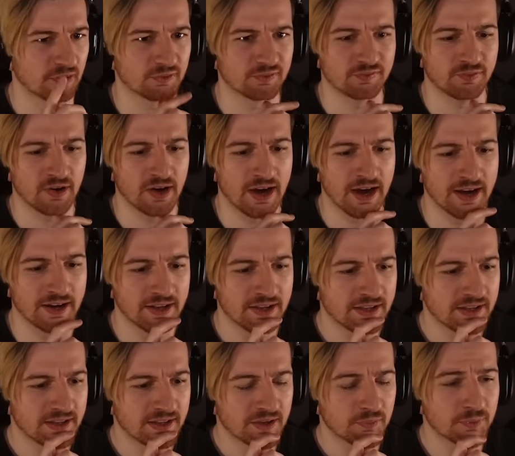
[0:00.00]
looked fine.
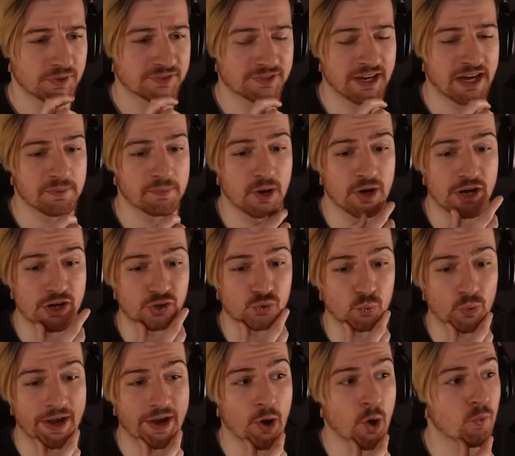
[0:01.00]
We sent him on his
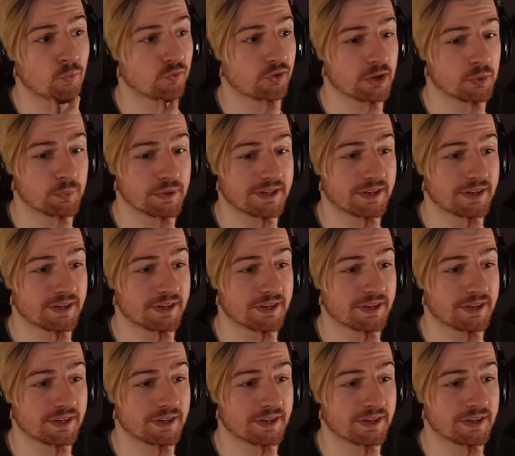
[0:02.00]
way. Hopefully we